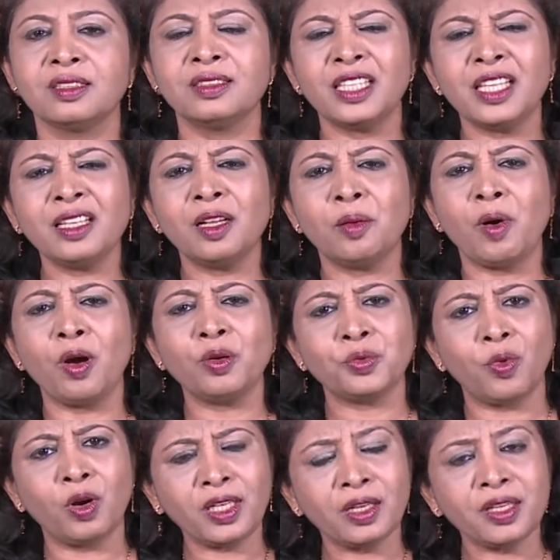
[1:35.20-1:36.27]
Think about
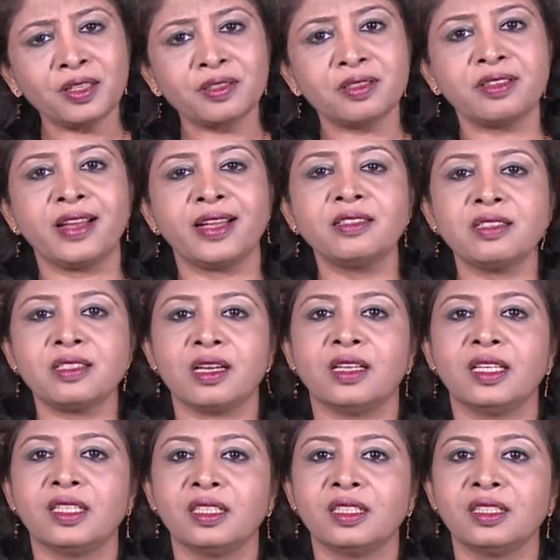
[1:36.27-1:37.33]
what are your strengths
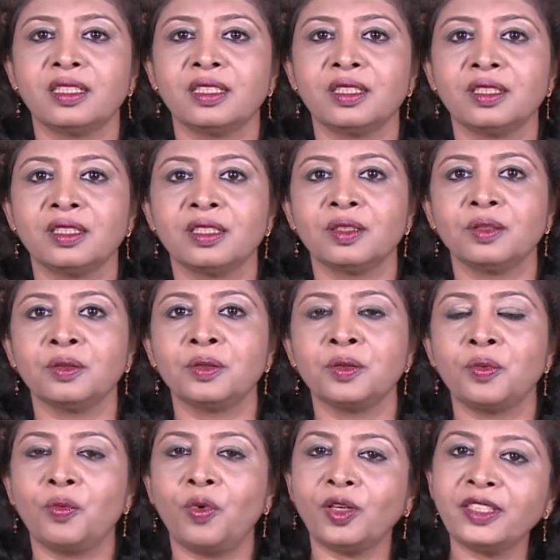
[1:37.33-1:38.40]
are.
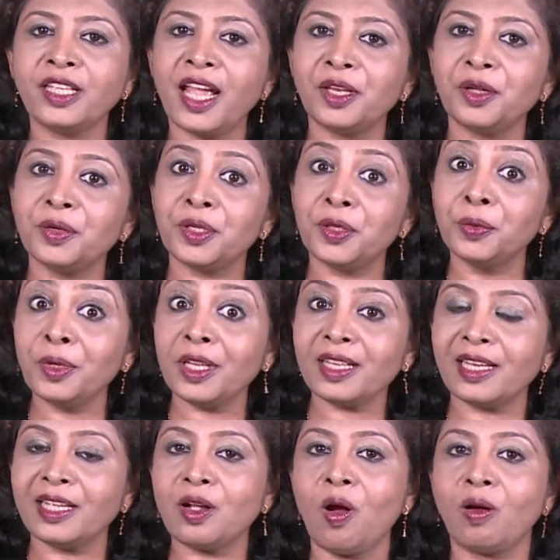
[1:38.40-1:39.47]
What can you
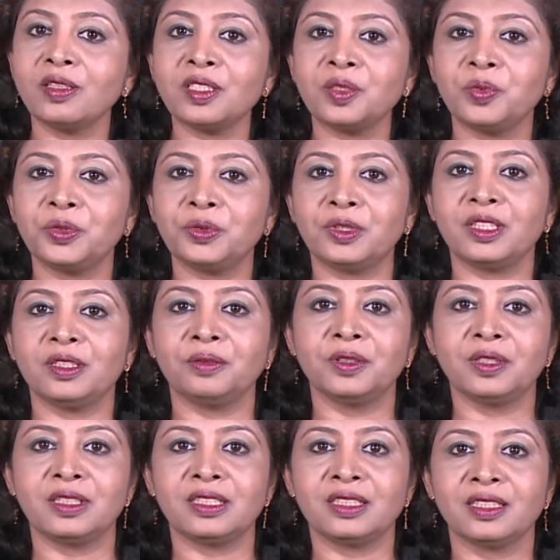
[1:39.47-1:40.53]
uniquely contribute to the
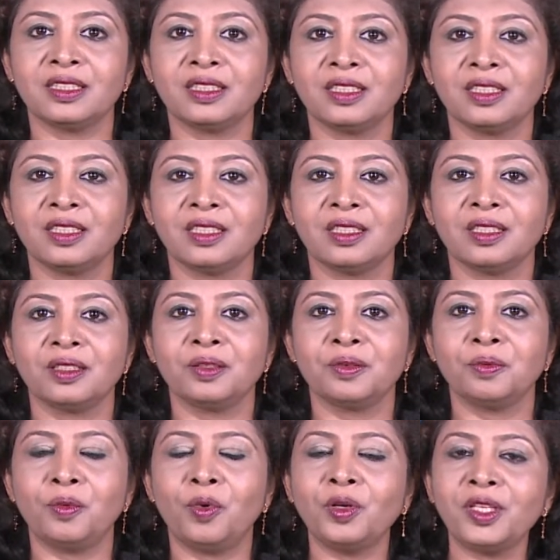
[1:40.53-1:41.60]
world?
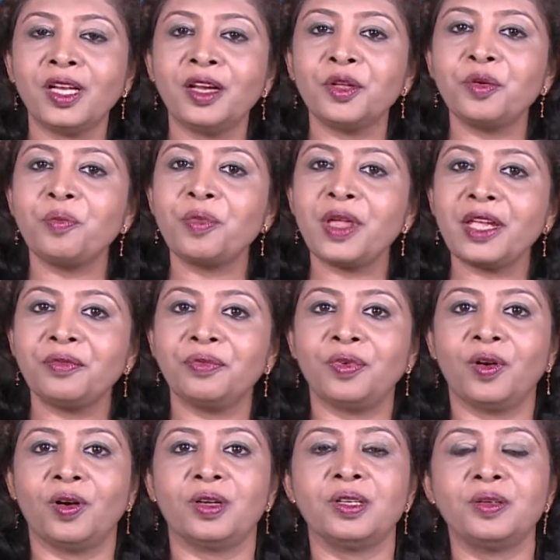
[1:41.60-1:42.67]
What are you made
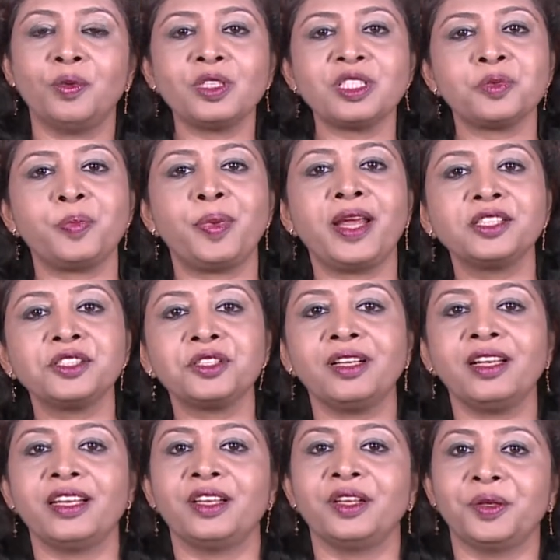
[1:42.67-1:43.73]
for? What's
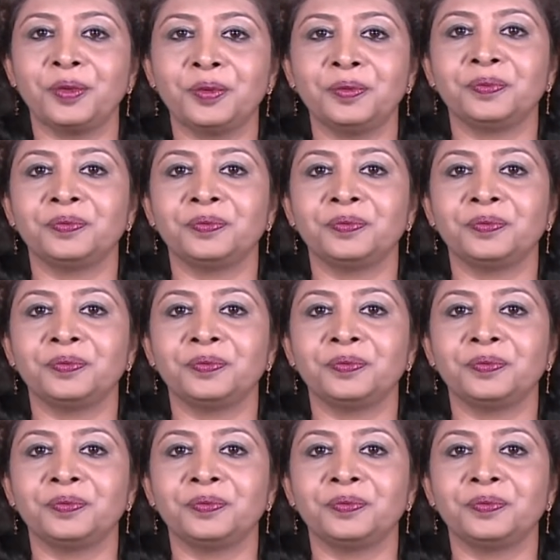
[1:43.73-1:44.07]
special in you?